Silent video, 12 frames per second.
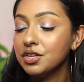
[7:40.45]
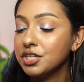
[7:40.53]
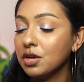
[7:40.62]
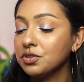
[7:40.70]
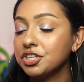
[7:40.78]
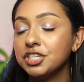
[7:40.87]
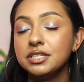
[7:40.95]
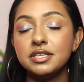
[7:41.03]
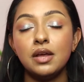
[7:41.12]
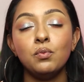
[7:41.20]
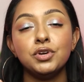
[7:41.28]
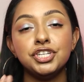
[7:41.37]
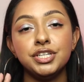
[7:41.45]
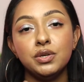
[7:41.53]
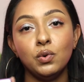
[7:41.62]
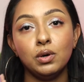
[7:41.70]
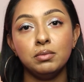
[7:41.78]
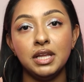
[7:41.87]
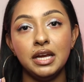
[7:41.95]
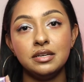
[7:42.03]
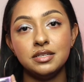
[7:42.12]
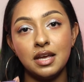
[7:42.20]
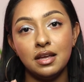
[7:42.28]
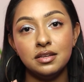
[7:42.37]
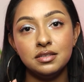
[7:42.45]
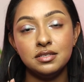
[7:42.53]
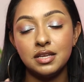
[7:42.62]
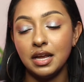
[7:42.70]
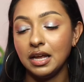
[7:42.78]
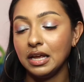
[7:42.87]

So she said what she normally does